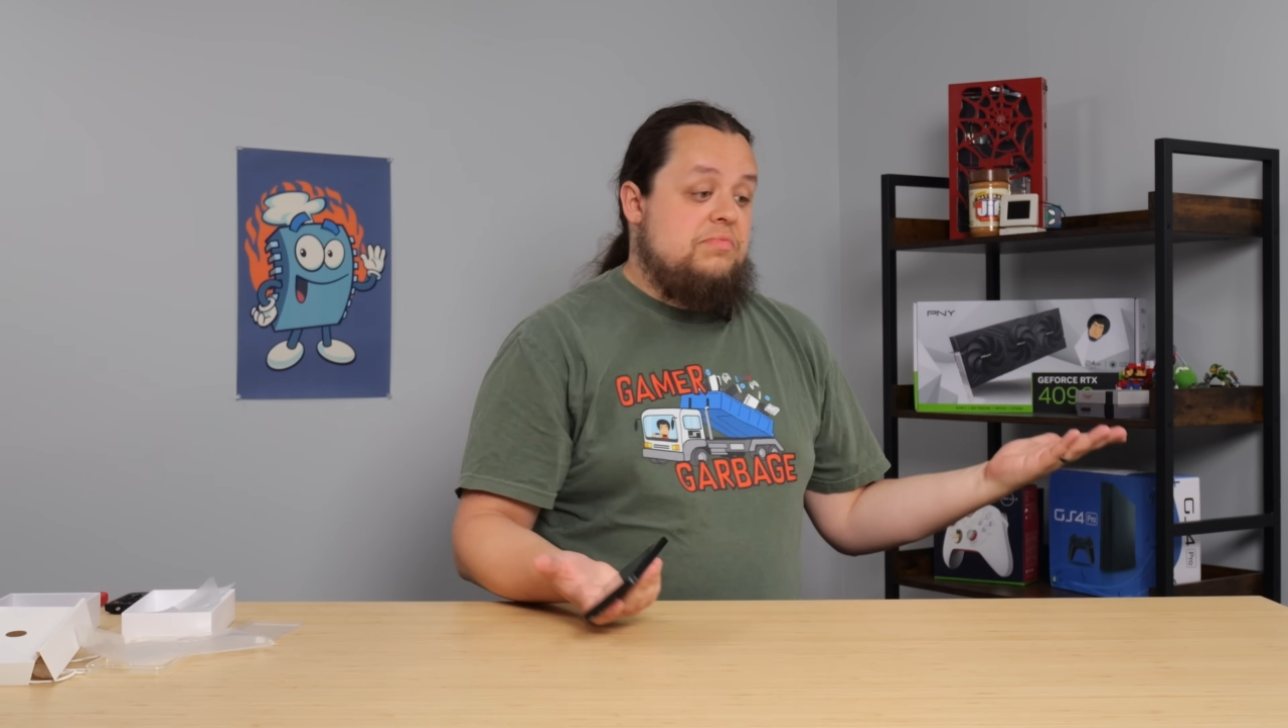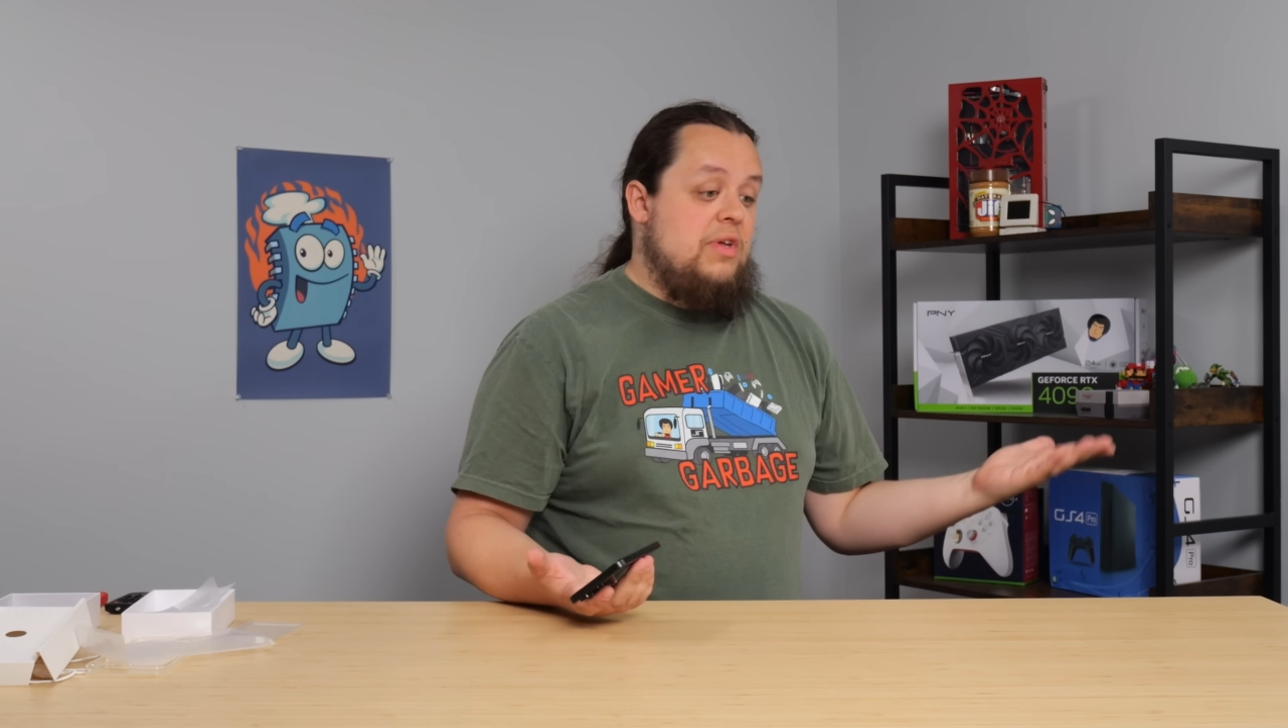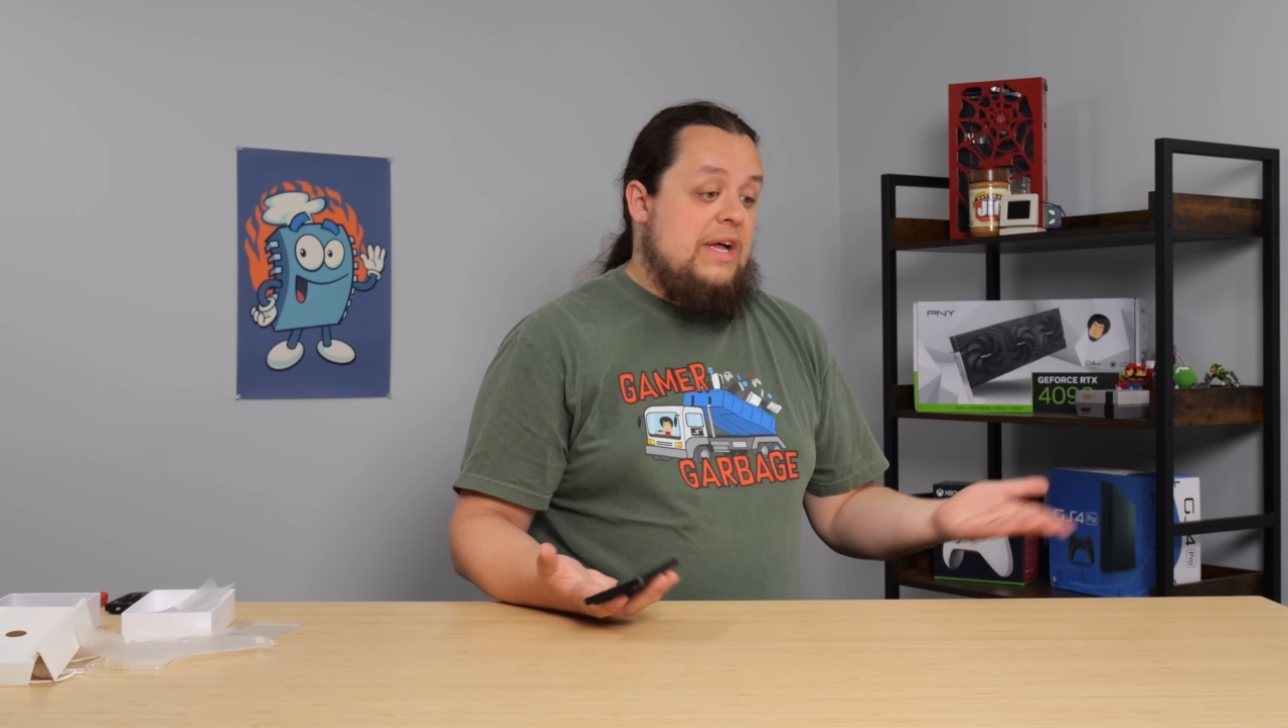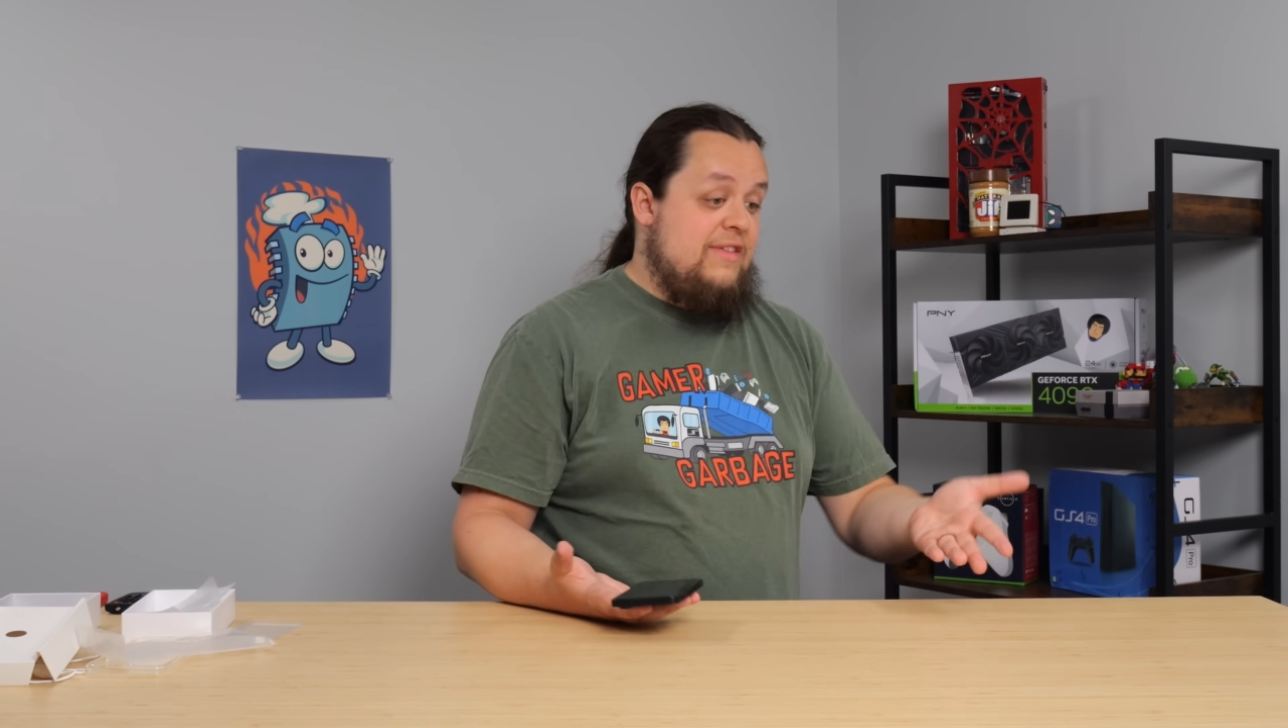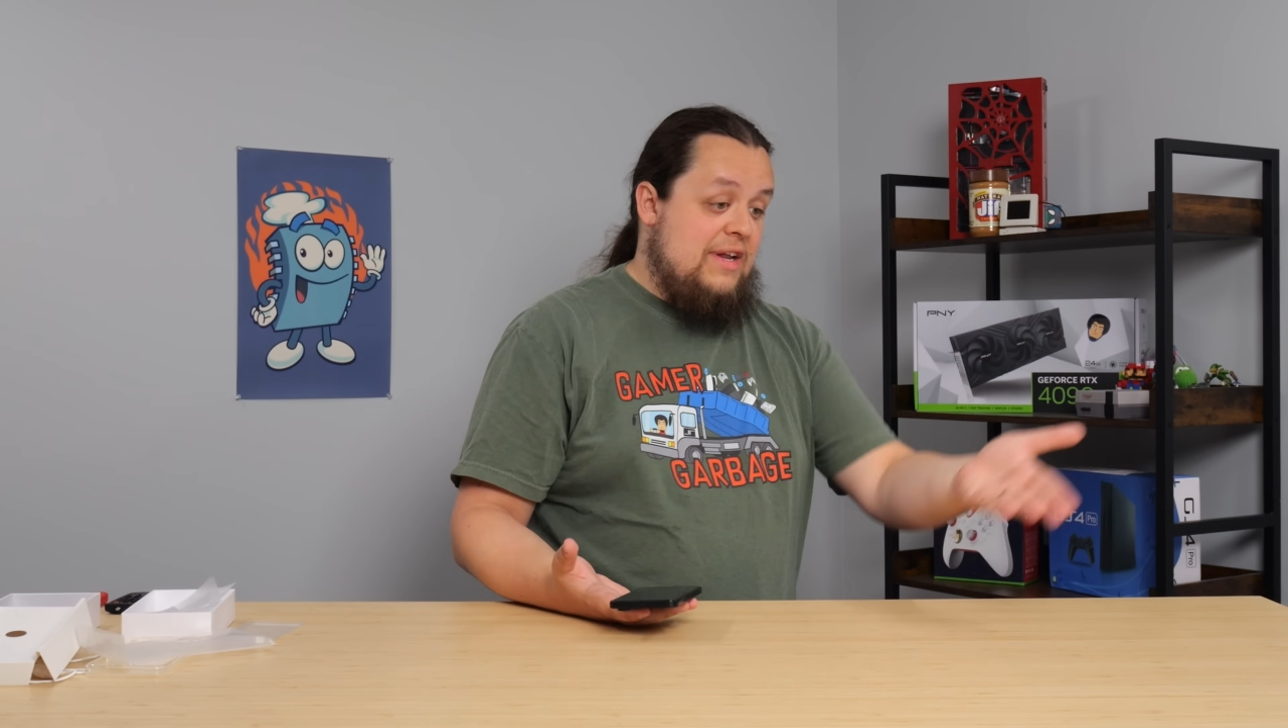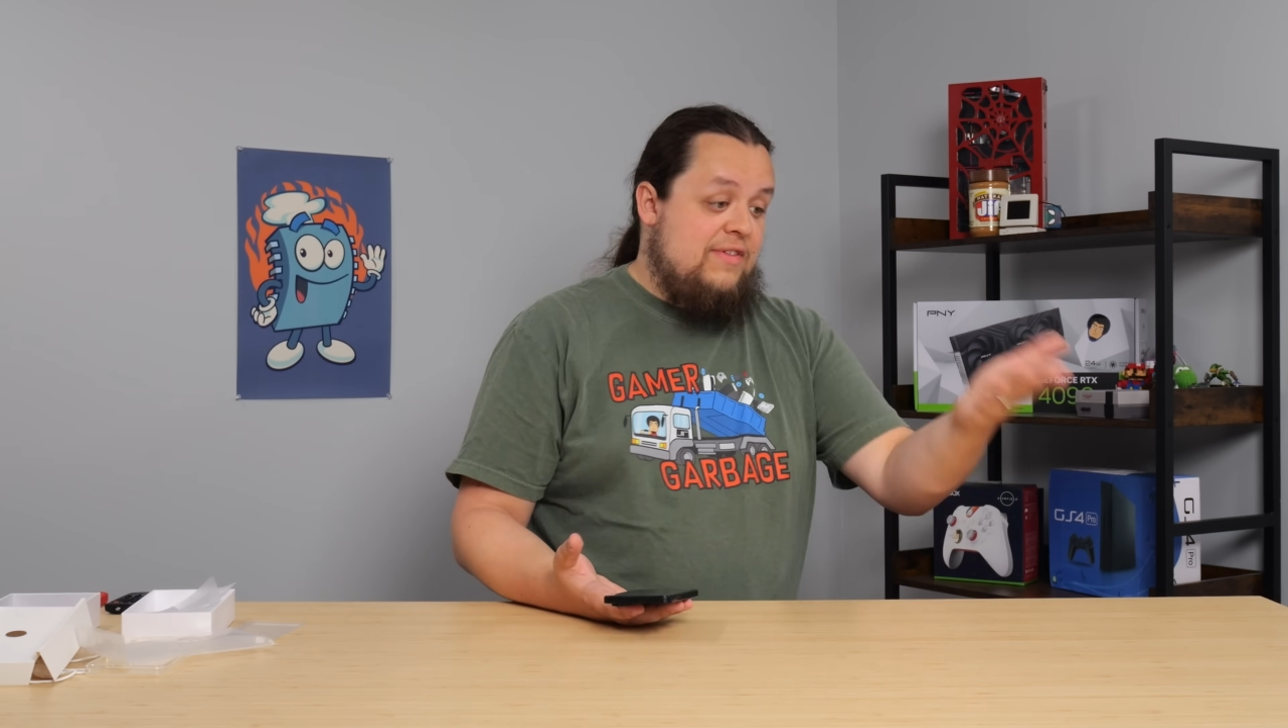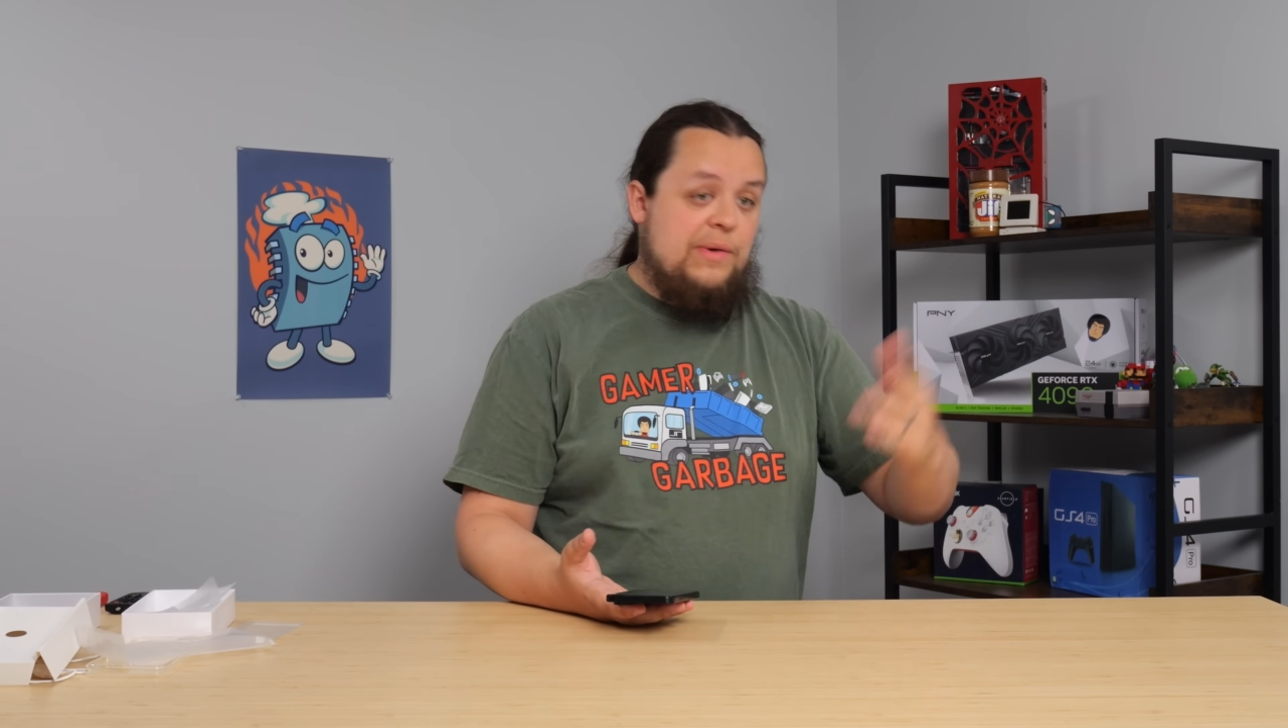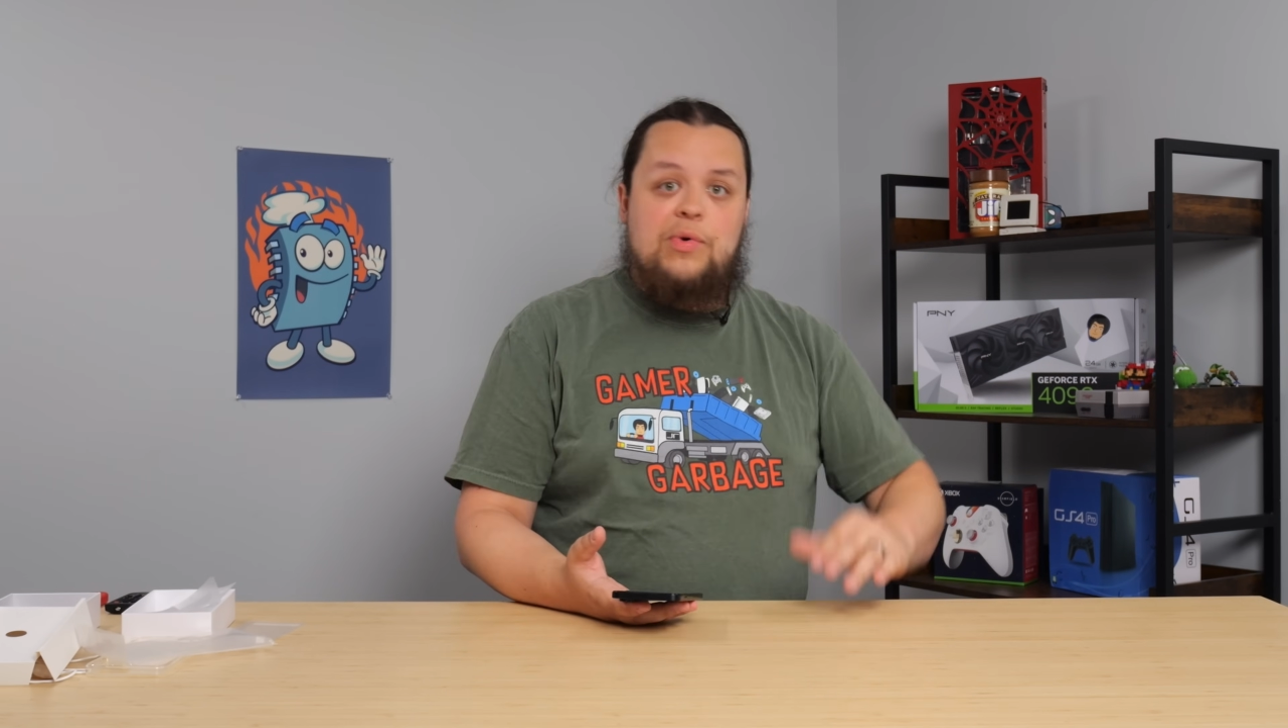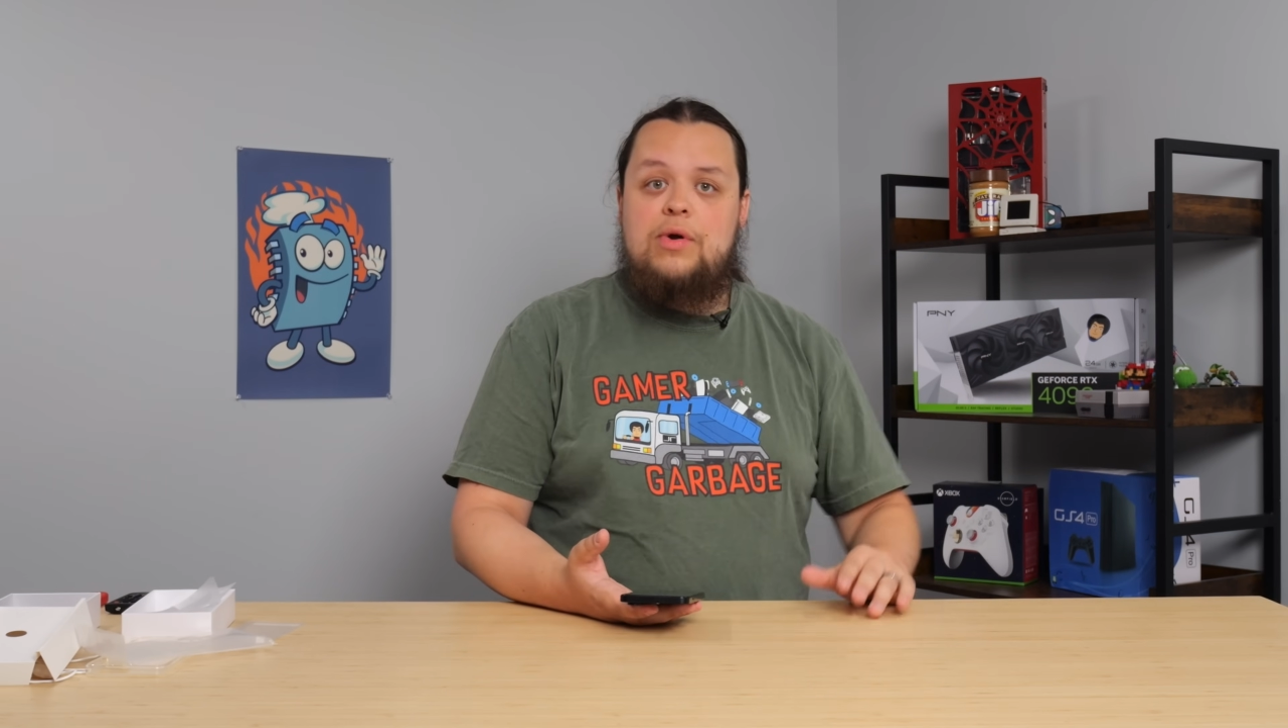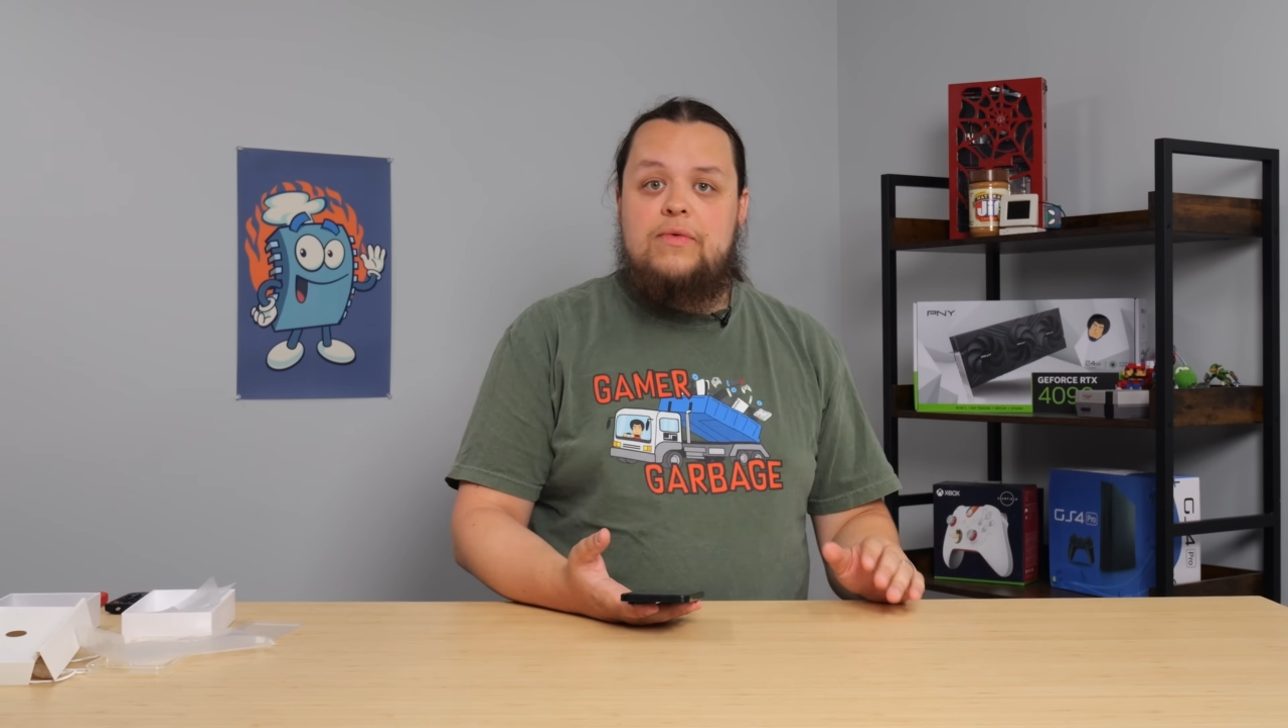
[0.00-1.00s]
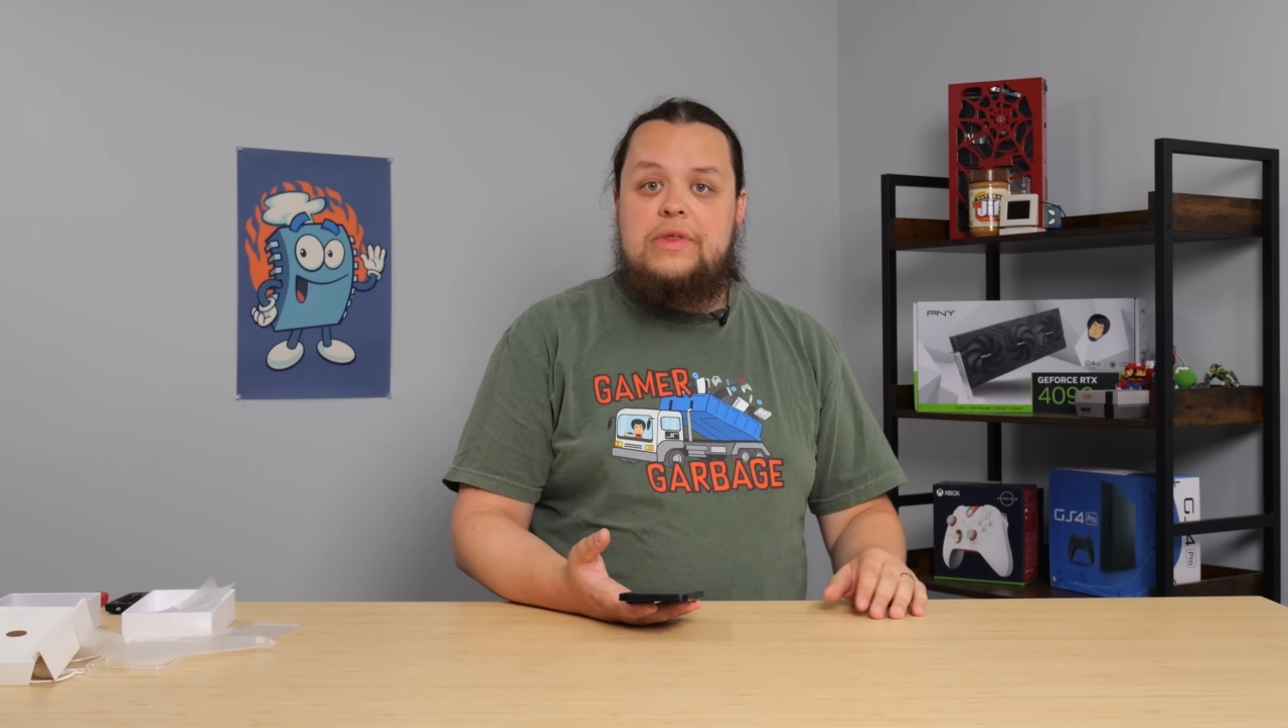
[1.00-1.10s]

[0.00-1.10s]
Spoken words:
you know, that's a nice upgrade over